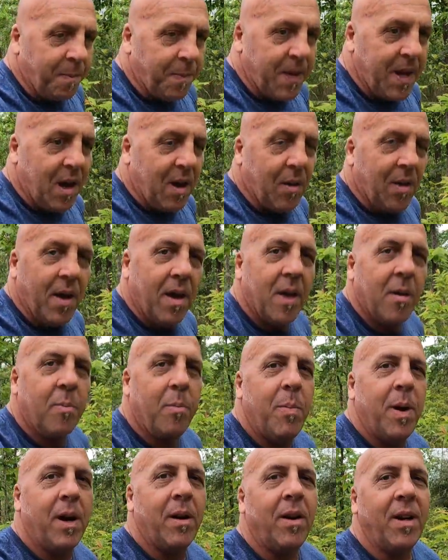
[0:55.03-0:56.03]
Now,
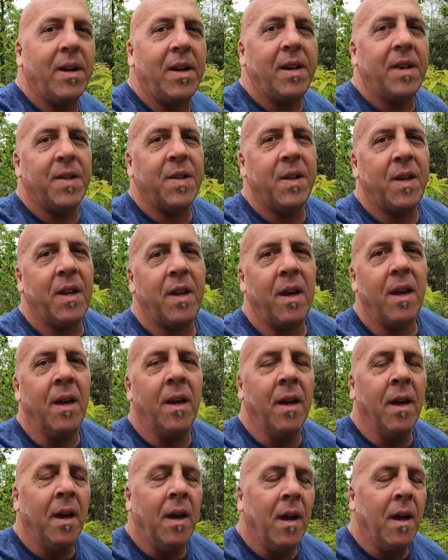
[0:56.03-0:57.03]
paradisi
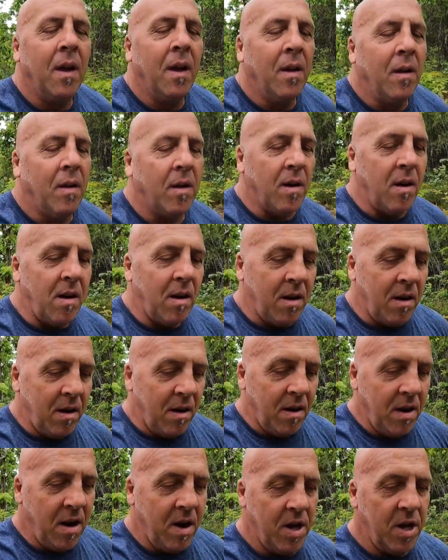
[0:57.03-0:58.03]

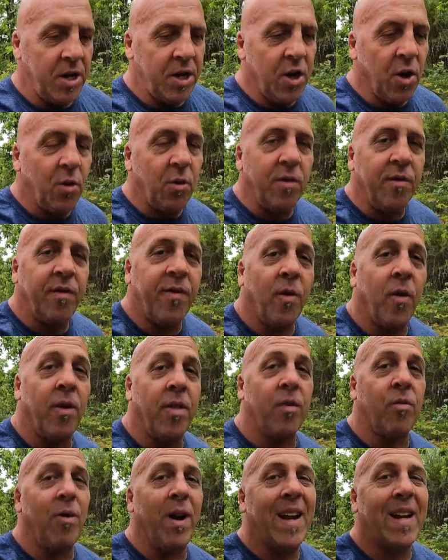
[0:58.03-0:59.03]
are known for
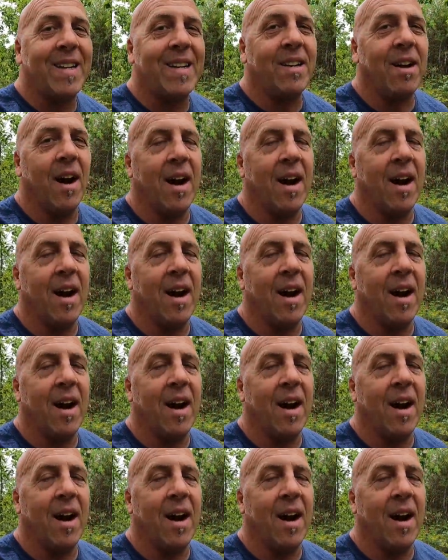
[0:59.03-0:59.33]
the red